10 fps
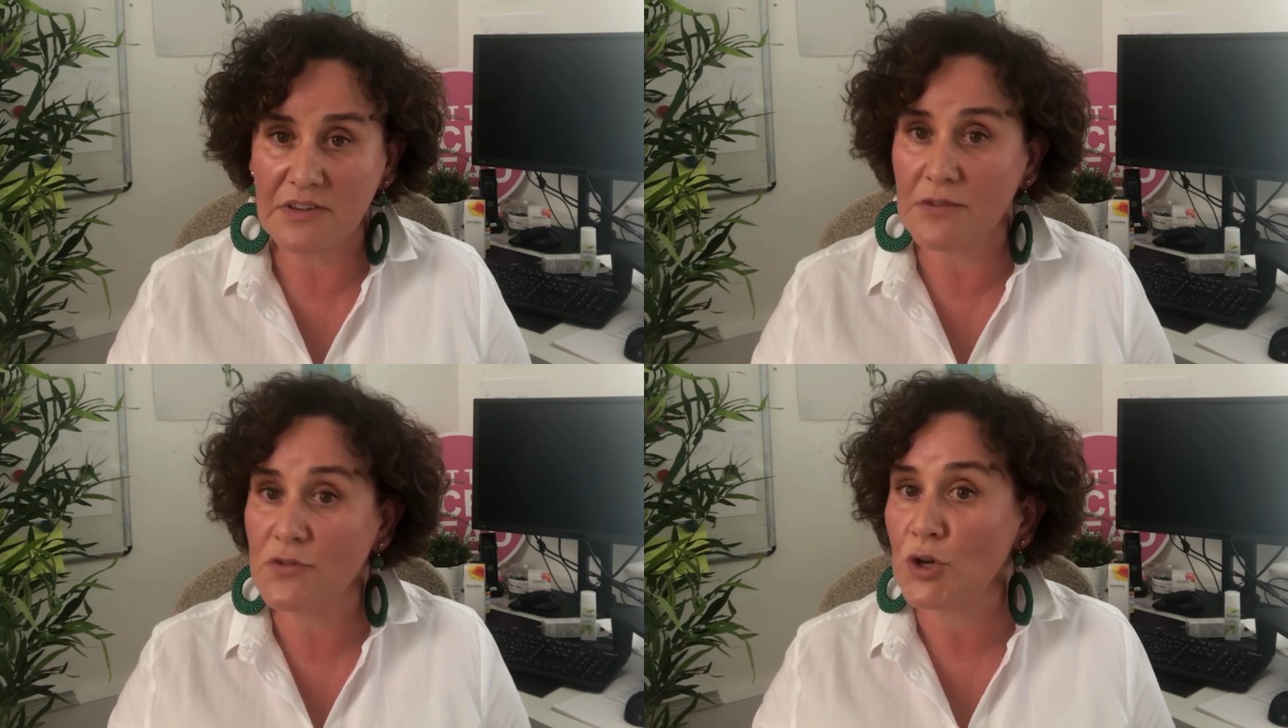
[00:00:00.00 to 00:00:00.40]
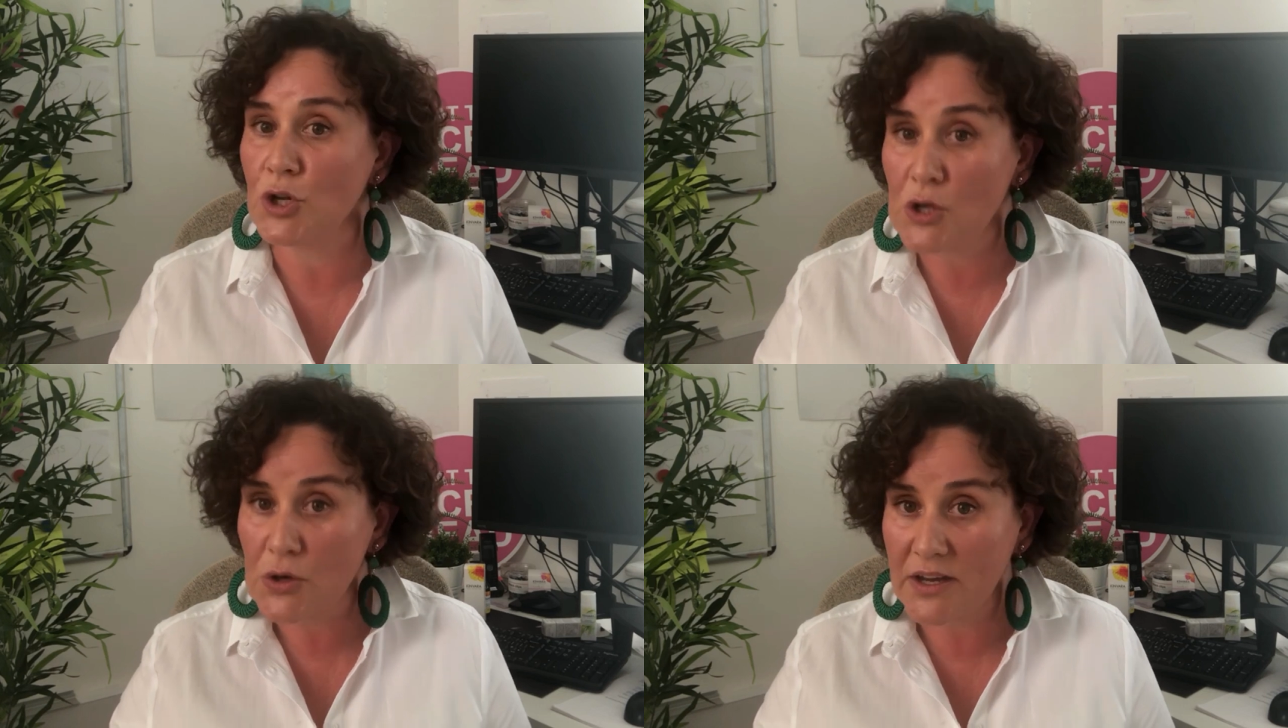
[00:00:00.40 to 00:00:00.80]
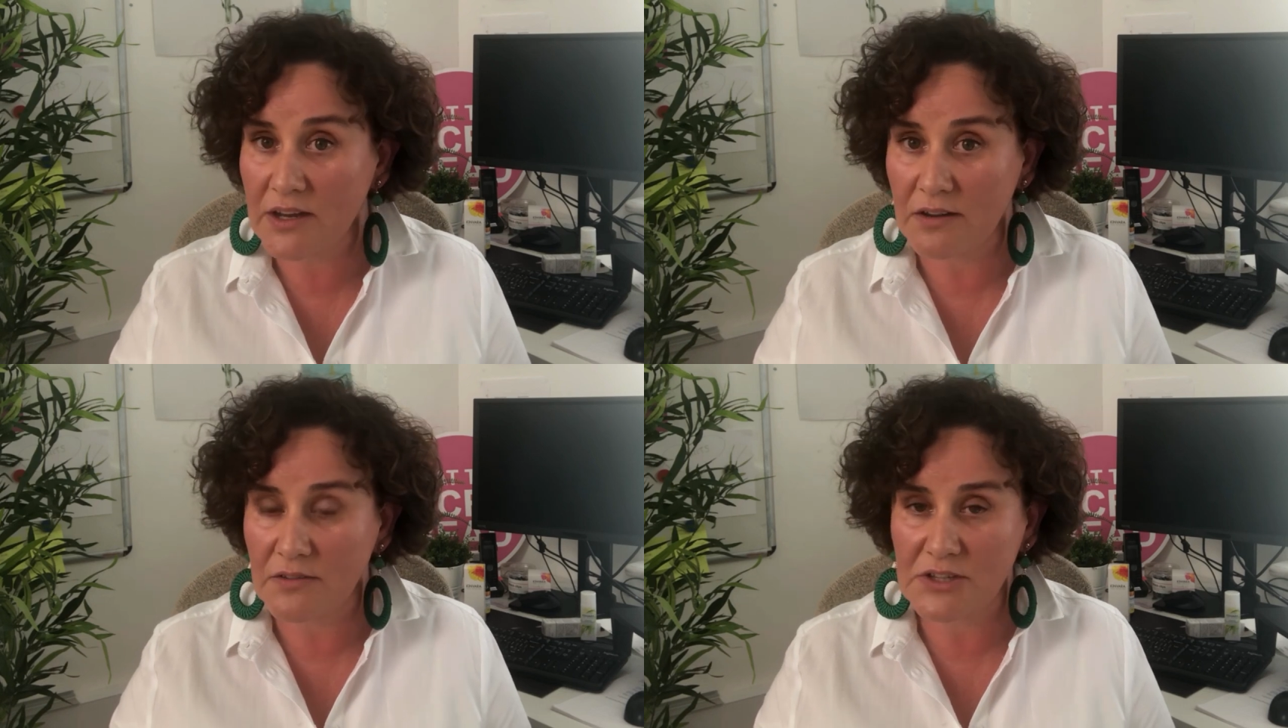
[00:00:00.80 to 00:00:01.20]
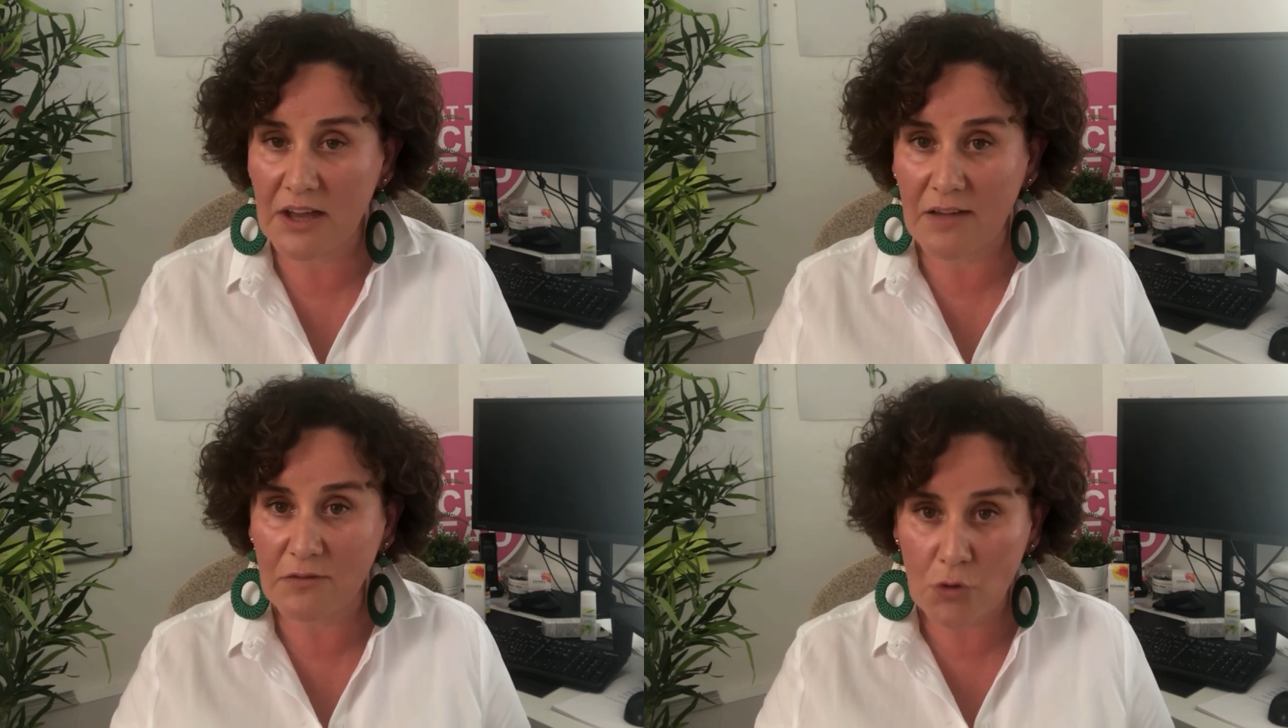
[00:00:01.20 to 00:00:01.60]
And if you're lucky enough to
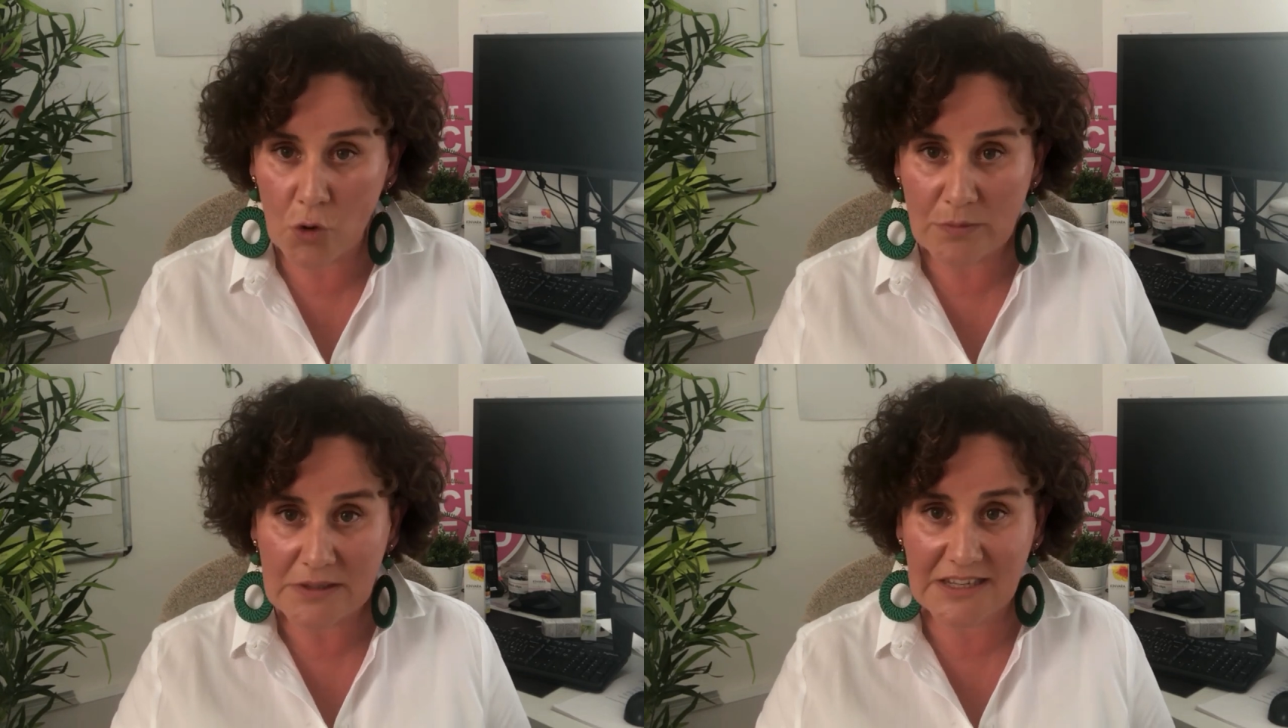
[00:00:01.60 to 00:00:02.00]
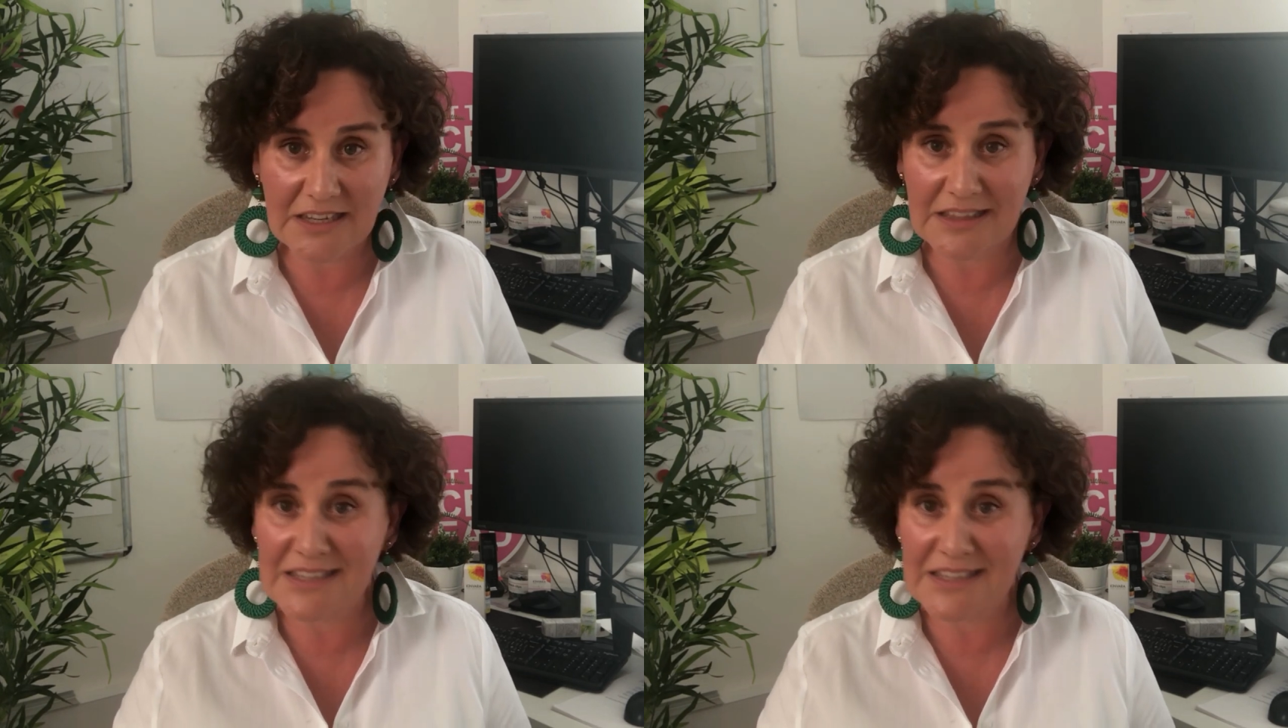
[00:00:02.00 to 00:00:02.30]
have normal skin,